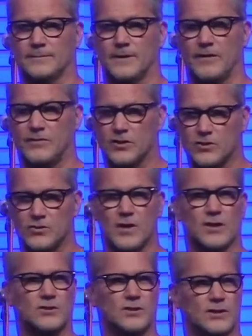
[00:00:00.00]
of
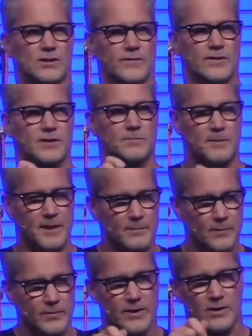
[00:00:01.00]
destruction on these
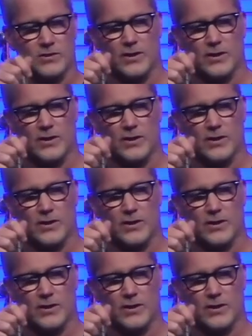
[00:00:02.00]
people that are